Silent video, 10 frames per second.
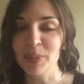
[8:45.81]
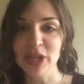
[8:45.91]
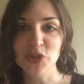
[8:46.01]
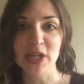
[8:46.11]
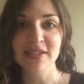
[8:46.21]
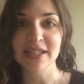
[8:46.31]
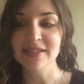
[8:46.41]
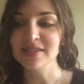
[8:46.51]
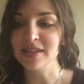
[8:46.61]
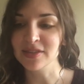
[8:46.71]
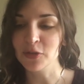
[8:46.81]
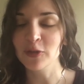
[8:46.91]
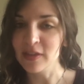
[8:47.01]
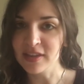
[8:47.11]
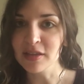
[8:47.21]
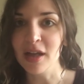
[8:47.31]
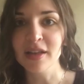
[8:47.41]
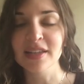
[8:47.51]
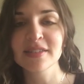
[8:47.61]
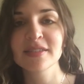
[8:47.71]
Beatrix is the fifth and
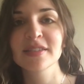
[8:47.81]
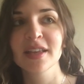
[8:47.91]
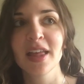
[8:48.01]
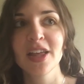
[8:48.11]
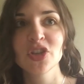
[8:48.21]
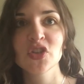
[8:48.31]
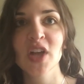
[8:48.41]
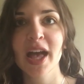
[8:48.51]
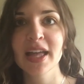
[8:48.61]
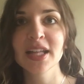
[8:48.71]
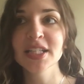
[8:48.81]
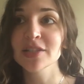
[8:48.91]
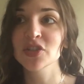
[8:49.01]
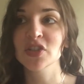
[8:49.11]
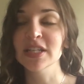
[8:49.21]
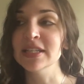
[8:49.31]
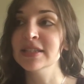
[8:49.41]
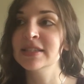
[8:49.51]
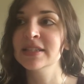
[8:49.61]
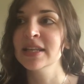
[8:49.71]
youngest child, and
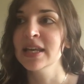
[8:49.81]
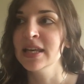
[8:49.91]
she's